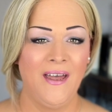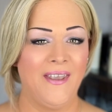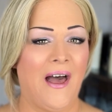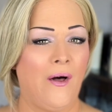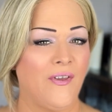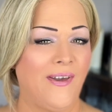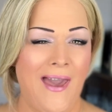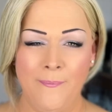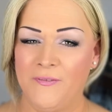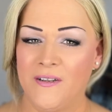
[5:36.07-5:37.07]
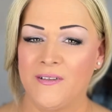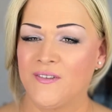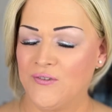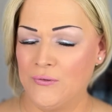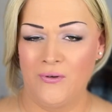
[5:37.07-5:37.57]
Now, the cap
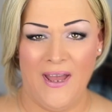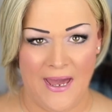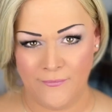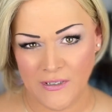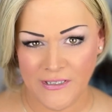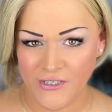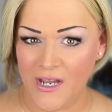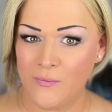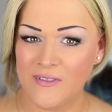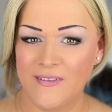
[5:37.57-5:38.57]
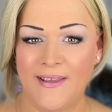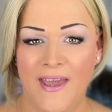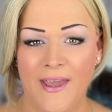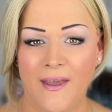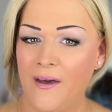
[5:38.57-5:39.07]
fits true to average, I would say.